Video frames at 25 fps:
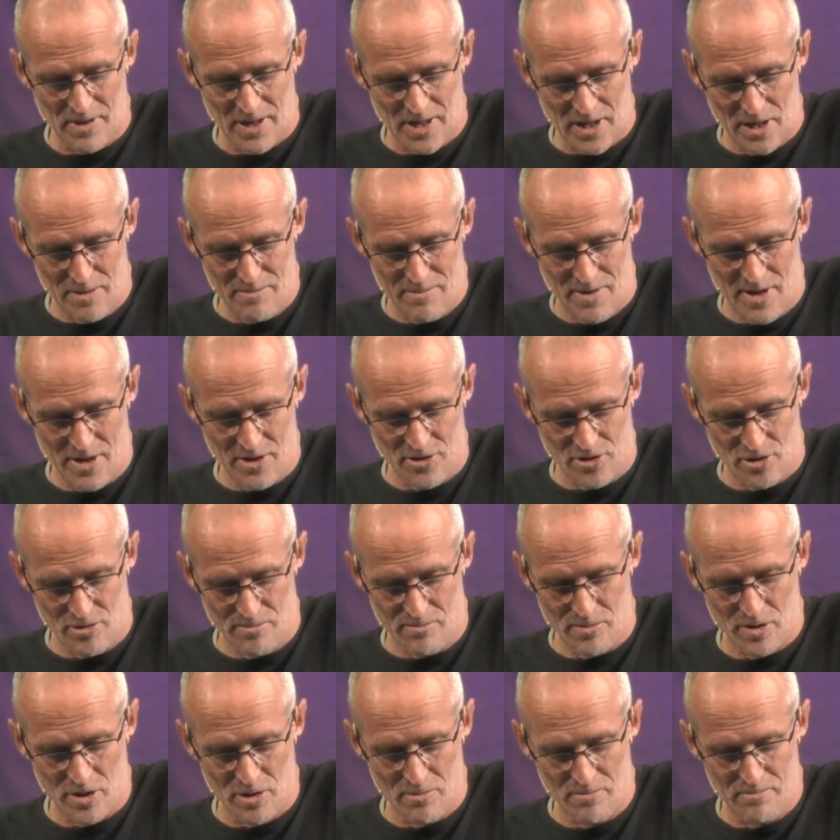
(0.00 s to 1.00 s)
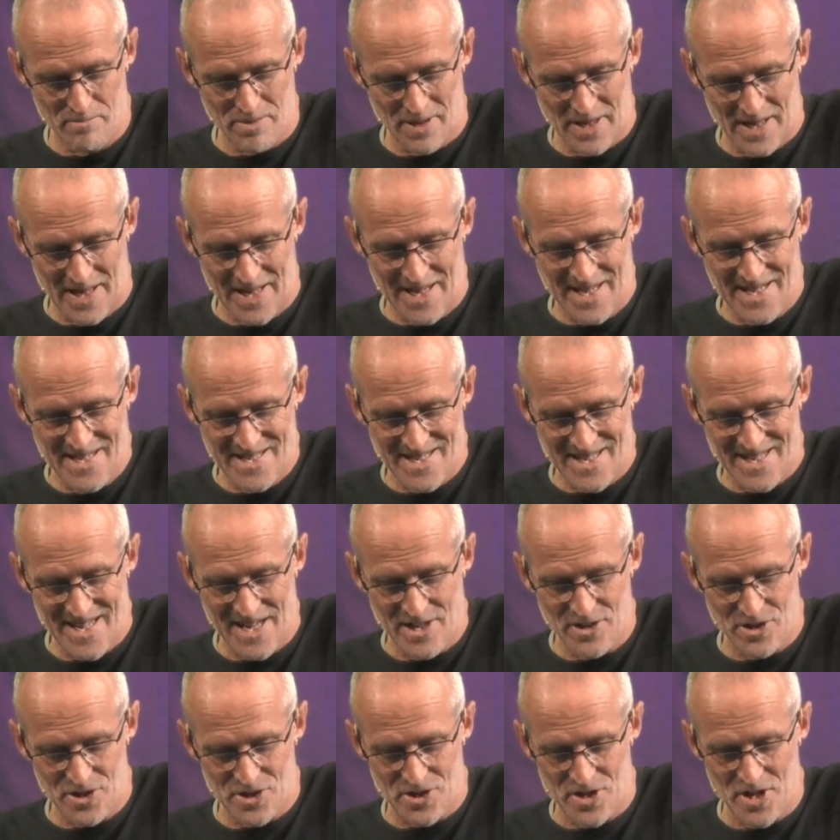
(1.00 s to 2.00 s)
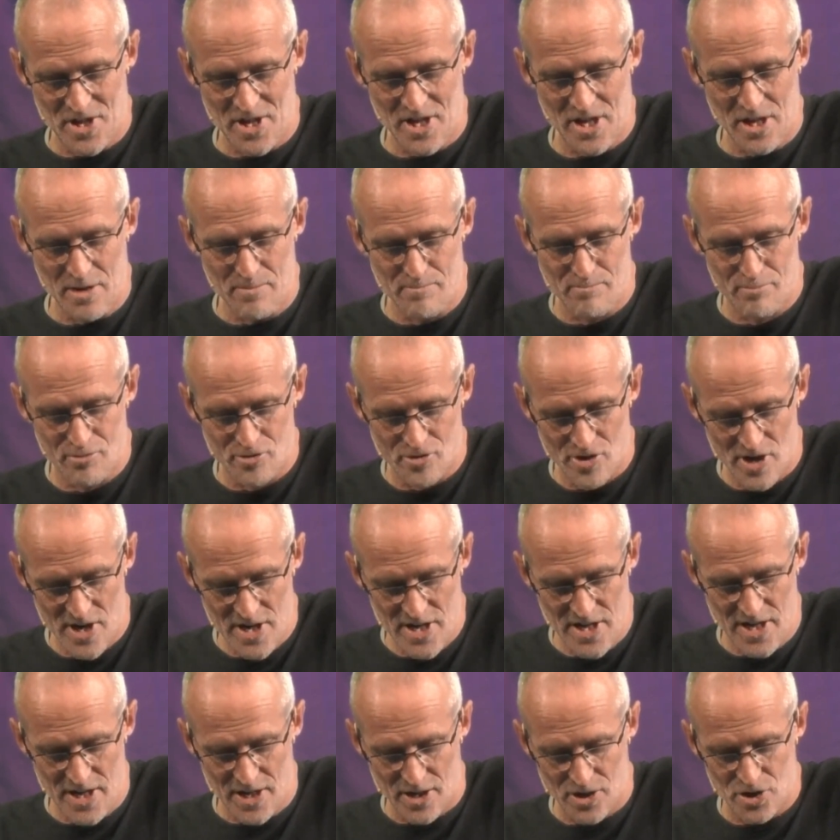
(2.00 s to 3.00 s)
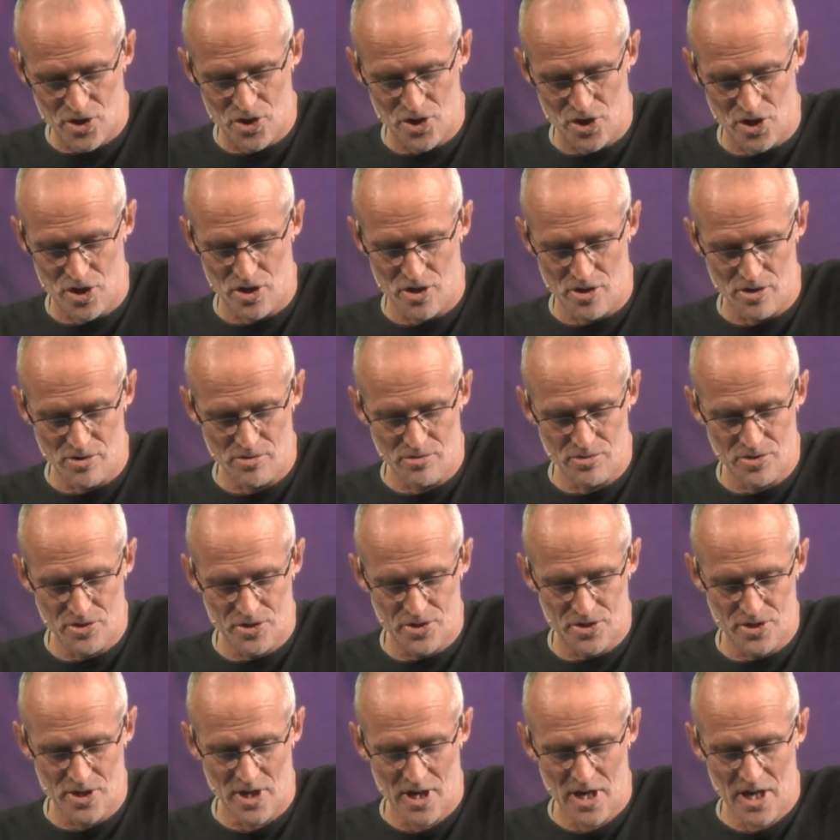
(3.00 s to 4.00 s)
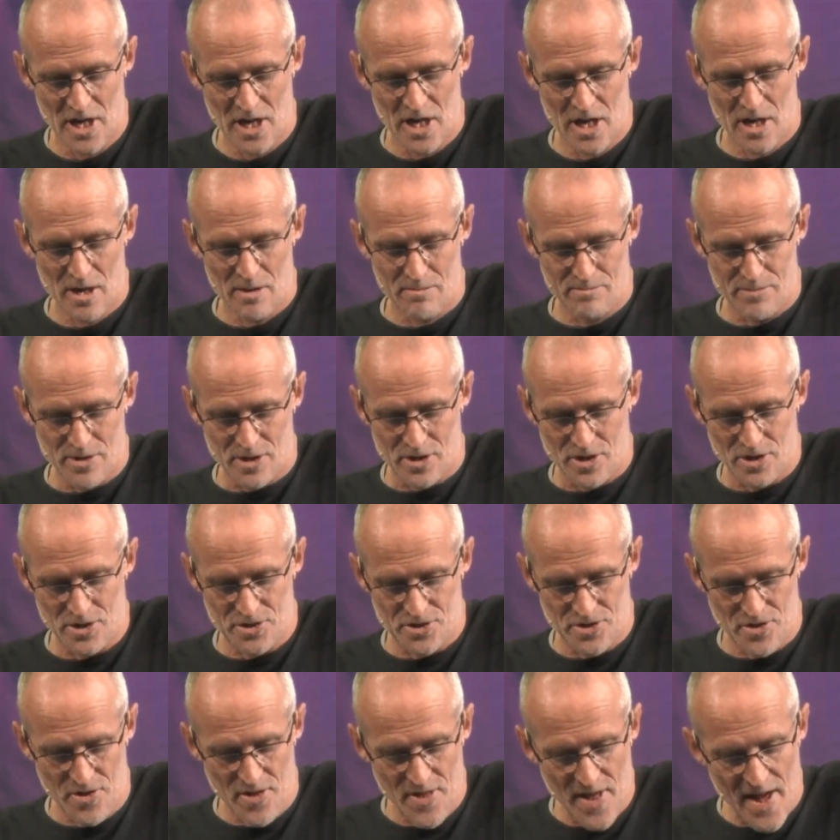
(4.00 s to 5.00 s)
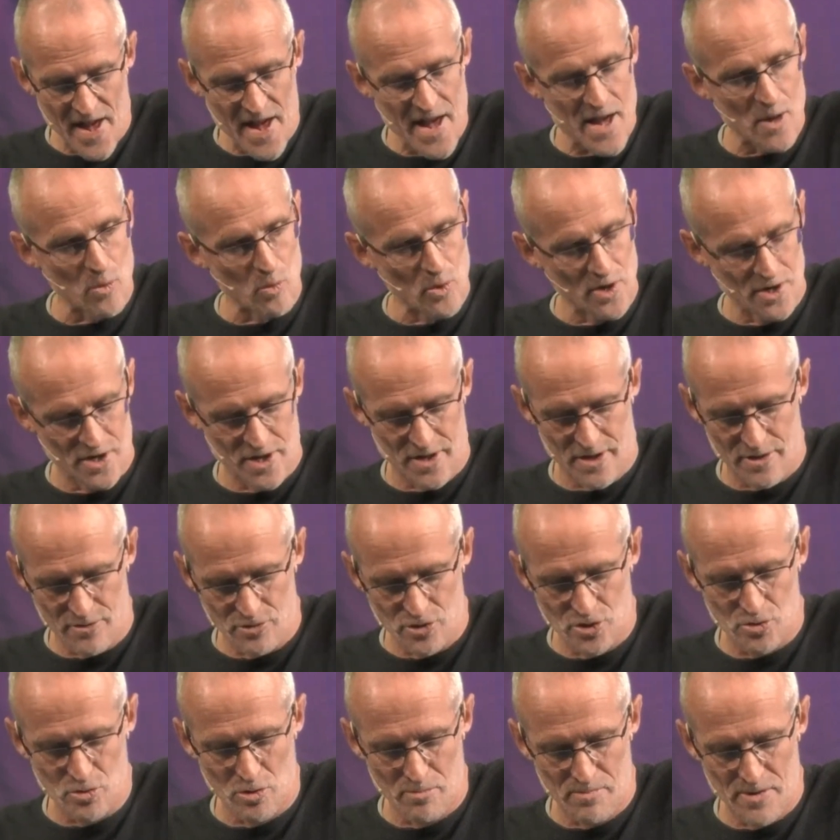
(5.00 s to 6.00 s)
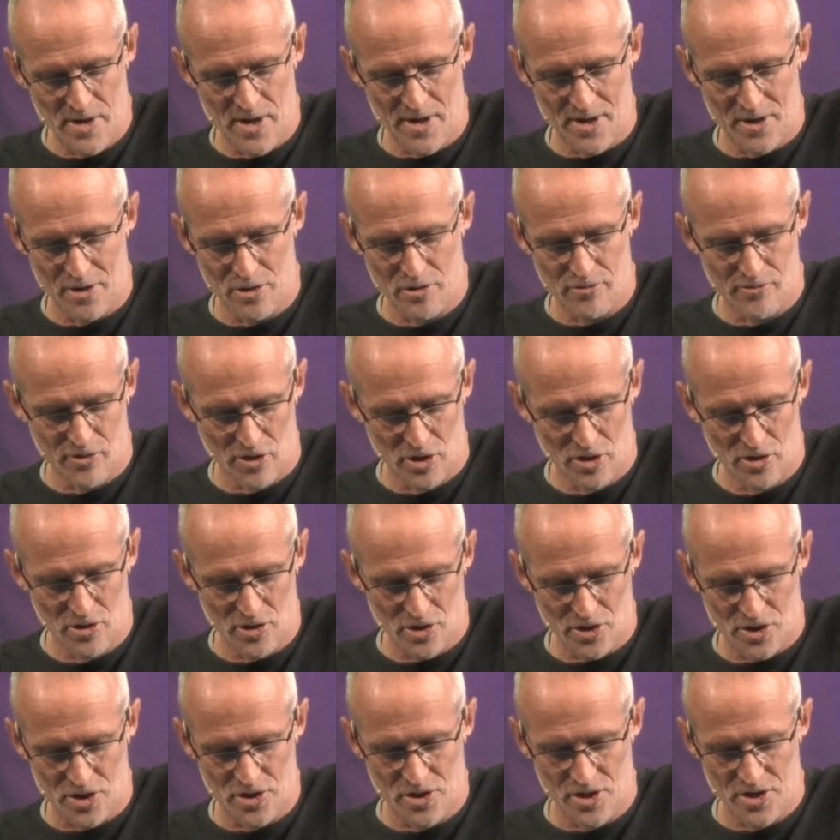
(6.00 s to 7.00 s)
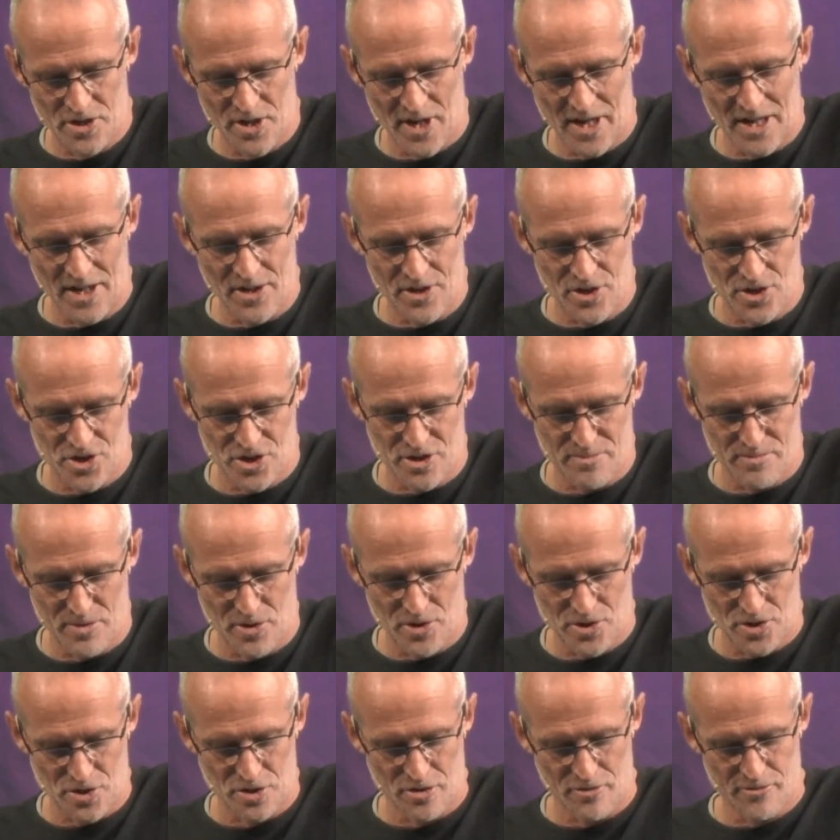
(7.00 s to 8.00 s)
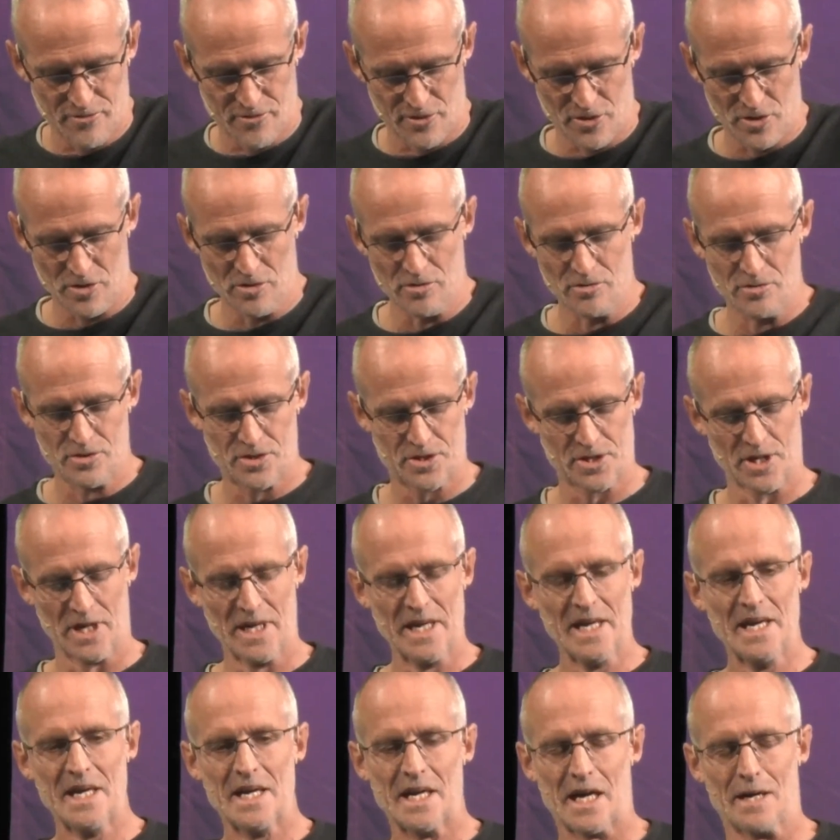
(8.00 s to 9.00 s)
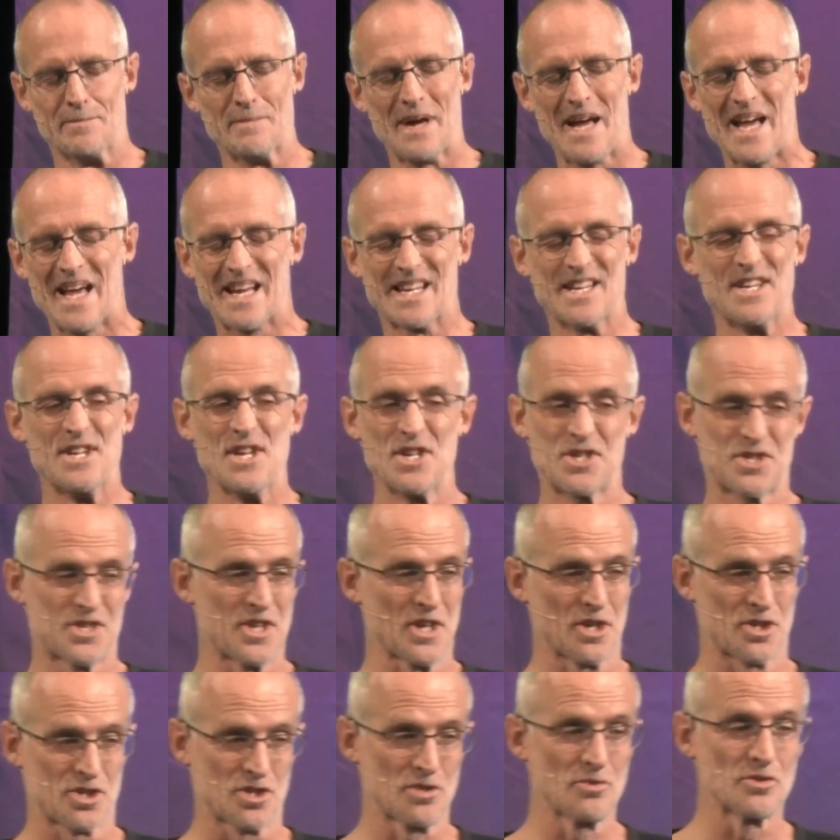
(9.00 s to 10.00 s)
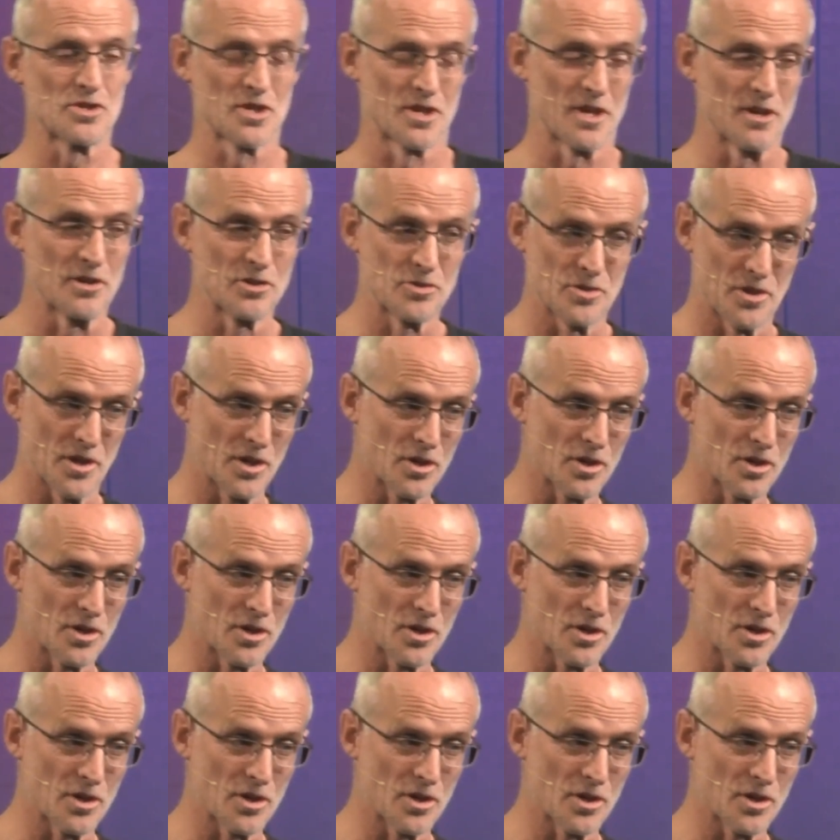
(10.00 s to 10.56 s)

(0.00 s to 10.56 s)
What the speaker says: among them complained against the Hebraic Jews because their widows were being overlooked in the daily distribution of food. Hellenistic Jews are those with a